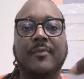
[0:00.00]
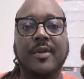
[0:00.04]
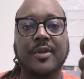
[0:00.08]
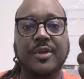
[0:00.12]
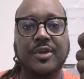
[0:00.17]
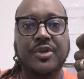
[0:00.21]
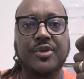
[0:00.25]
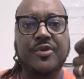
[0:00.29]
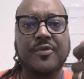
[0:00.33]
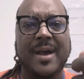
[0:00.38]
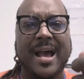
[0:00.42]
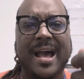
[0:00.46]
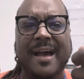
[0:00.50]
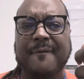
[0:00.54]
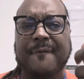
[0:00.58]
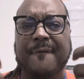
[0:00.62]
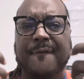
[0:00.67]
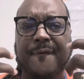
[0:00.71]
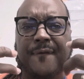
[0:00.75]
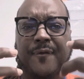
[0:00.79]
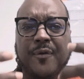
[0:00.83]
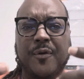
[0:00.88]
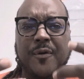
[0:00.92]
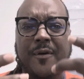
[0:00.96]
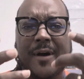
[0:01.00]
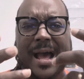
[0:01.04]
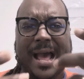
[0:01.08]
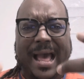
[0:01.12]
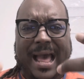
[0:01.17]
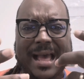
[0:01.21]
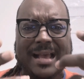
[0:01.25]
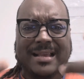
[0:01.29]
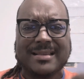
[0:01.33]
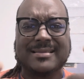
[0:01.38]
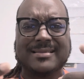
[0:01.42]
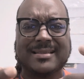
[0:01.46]
You have full
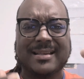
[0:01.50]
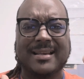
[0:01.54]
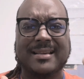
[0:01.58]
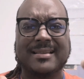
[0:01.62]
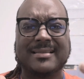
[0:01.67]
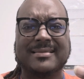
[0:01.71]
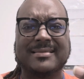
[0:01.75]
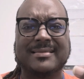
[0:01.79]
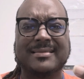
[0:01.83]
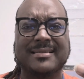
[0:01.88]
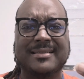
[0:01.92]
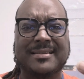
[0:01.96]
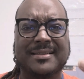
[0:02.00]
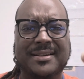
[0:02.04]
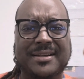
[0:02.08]
access.